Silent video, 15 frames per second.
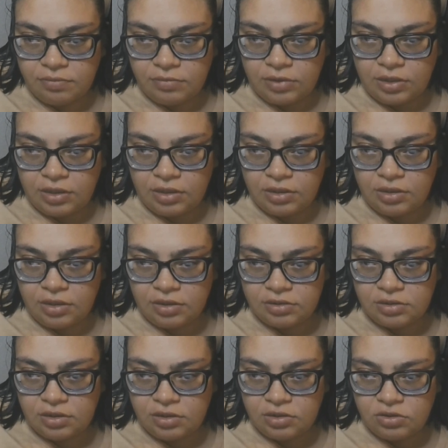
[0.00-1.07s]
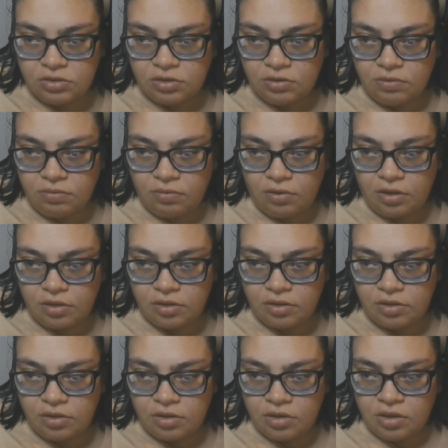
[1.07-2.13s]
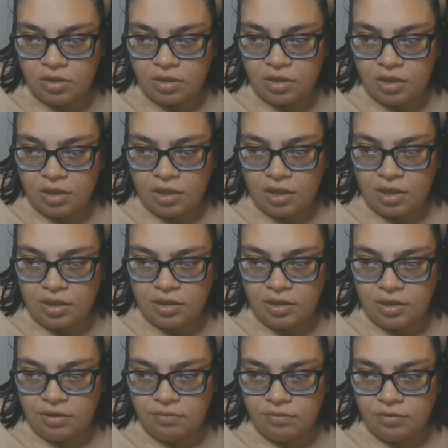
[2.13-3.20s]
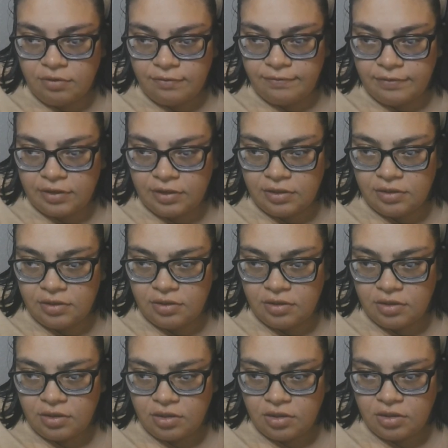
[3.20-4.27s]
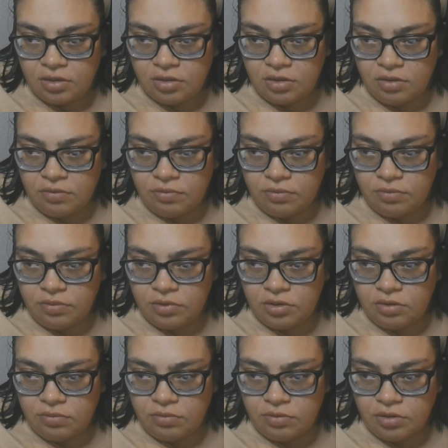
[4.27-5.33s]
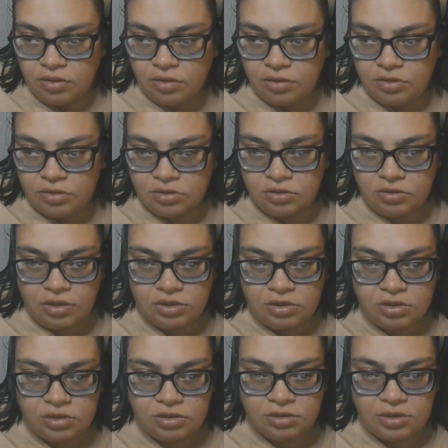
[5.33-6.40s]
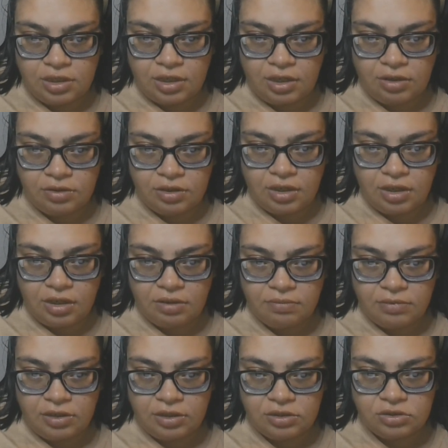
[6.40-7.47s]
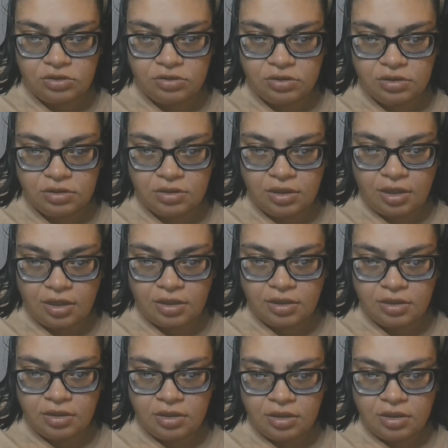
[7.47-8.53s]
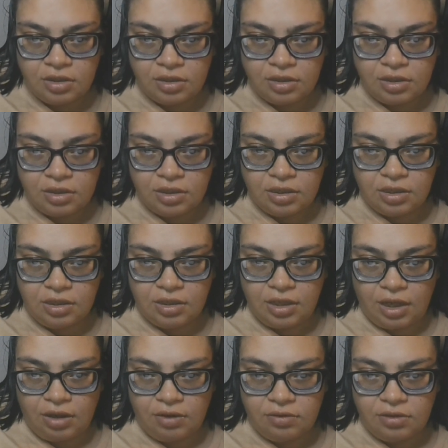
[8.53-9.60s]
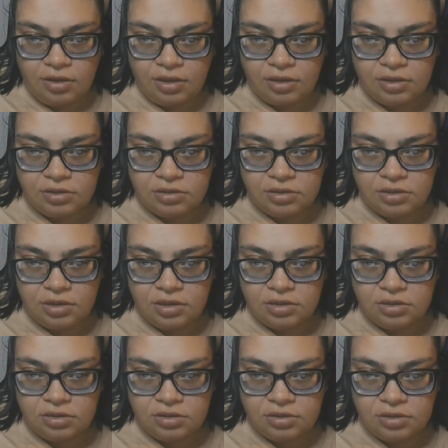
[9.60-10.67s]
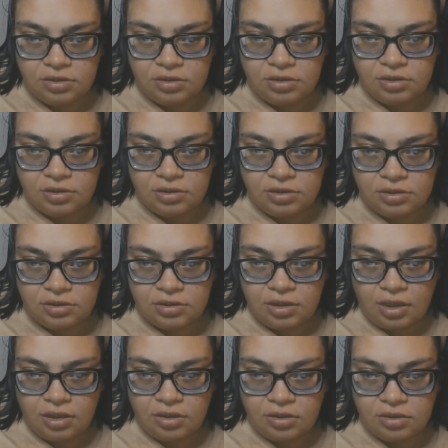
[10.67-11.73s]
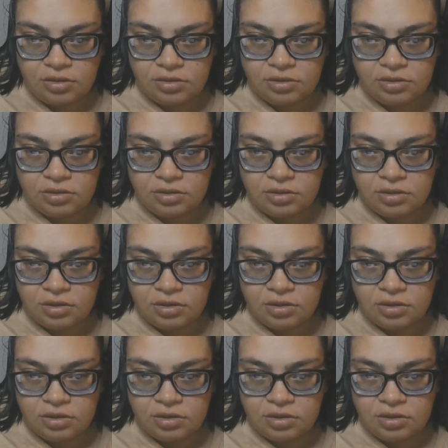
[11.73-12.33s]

He doesn't drink water, and it will faint. The woodworker stretches out a measuring line. He outlines its stylus.